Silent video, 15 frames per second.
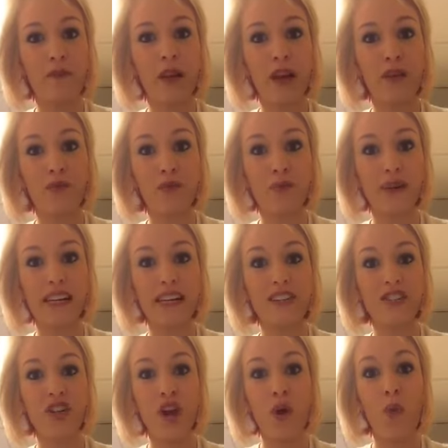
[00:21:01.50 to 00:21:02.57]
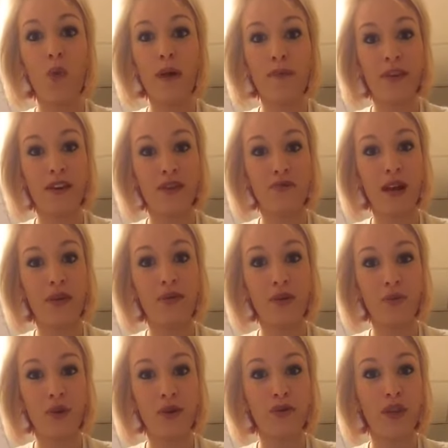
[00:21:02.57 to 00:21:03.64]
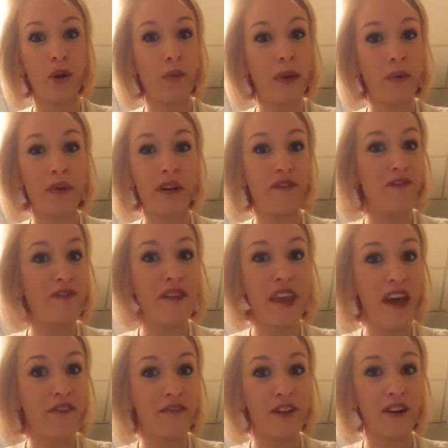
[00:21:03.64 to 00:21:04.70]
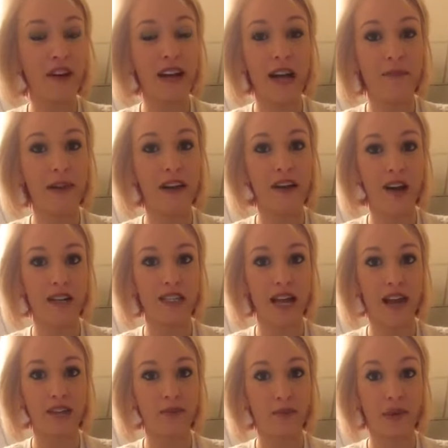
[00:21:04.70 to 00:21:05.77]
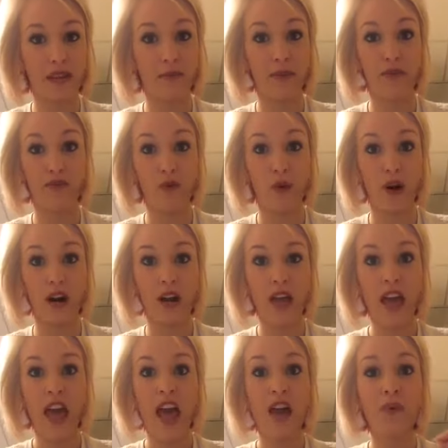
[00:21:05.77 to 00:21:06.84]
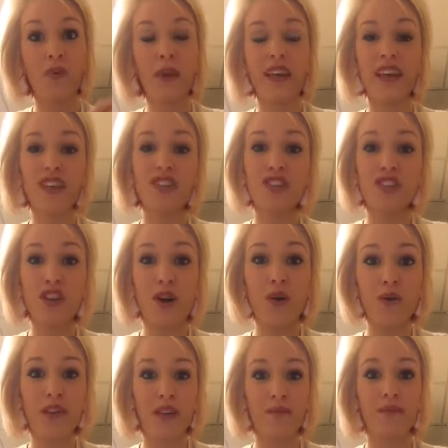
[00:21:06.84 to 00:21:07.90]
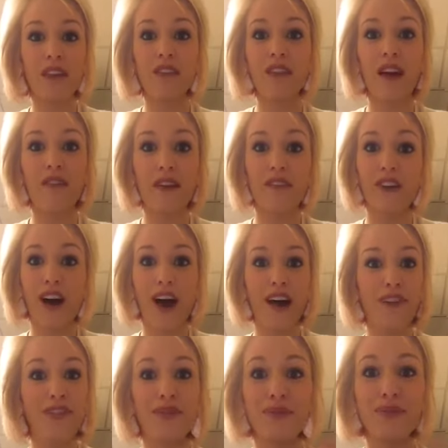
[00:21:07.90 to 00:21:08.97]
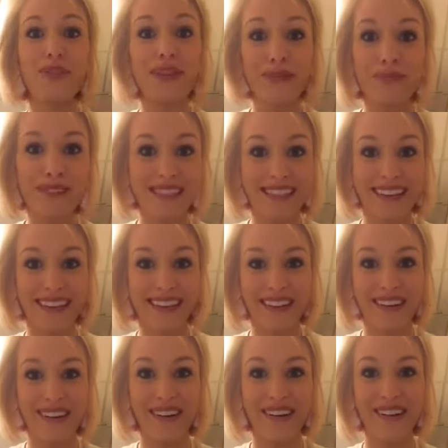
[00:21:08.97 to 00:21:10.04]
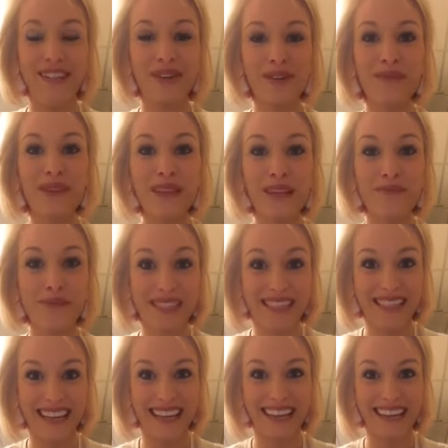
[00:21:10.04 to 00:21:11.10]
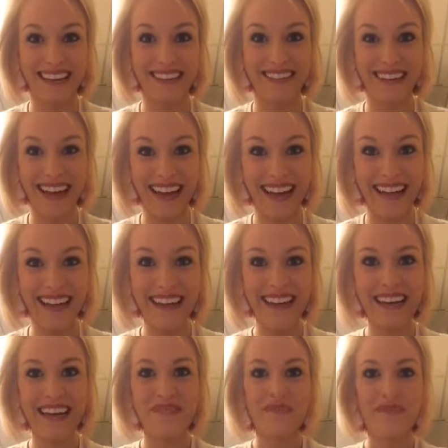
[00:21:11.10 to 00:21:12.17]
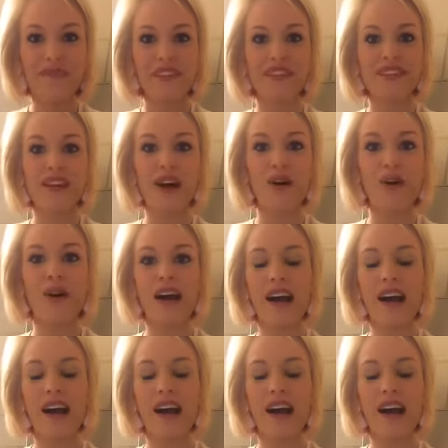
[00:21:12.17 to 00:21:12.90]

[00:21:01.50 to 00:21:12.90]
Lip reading: and reach women around the world that we would have never come in contact with before. And we can show them the love of God through lipstick, y'all, through lipstick, okay? So